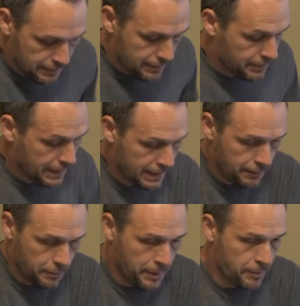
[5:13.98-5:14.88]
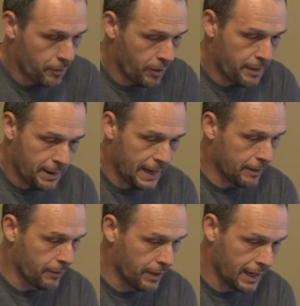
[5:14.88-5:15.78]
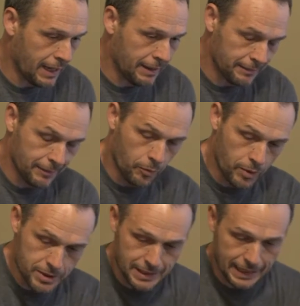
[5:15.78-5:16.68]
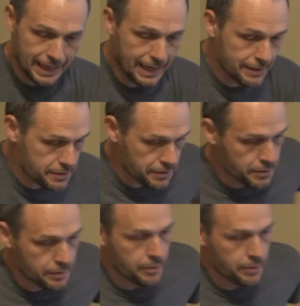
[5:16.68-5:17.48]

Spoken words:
man, I remember way back when once I got to